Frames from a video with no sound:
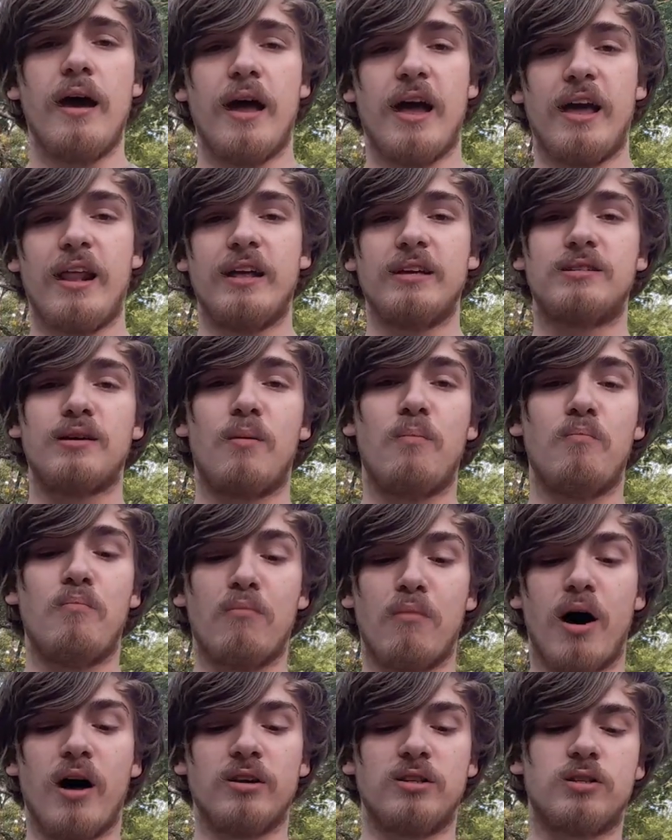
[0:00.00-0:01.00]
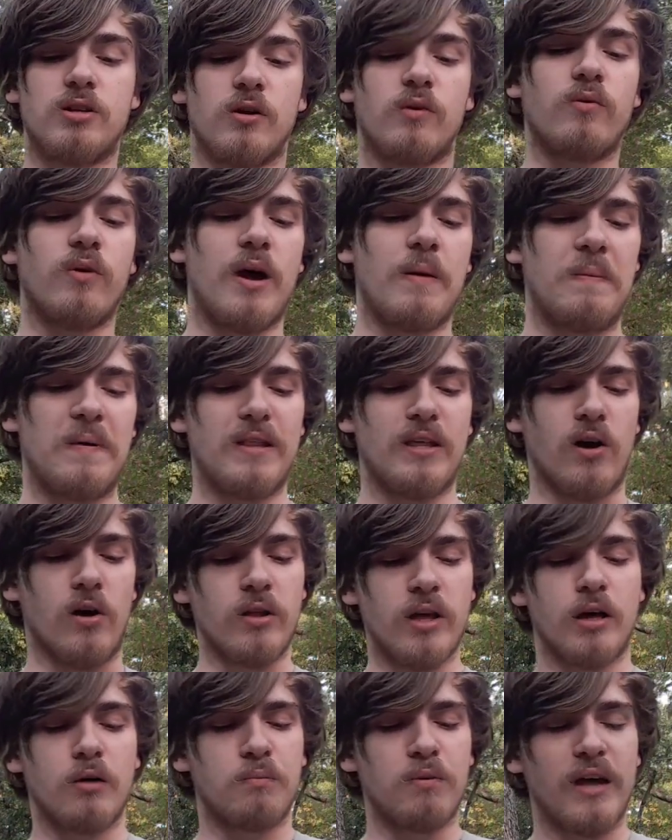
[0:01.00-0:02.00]
It is a monster grip. And the
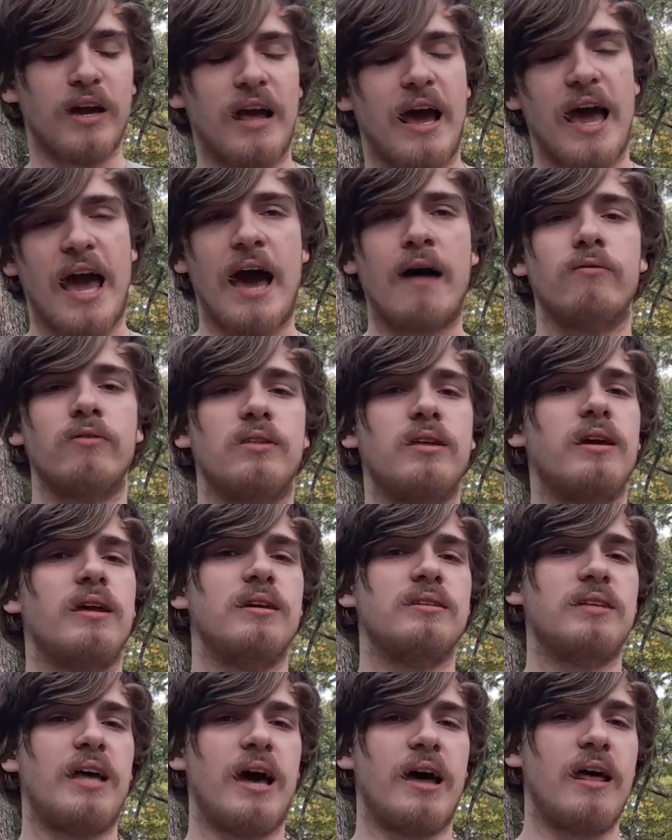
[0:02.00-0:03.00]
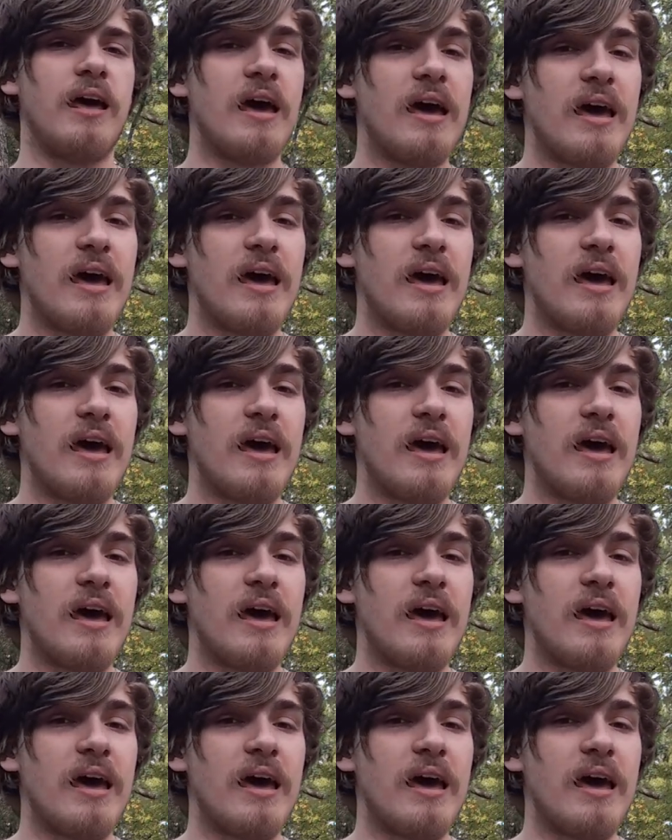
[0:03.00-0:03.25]
only complaint I have with it is that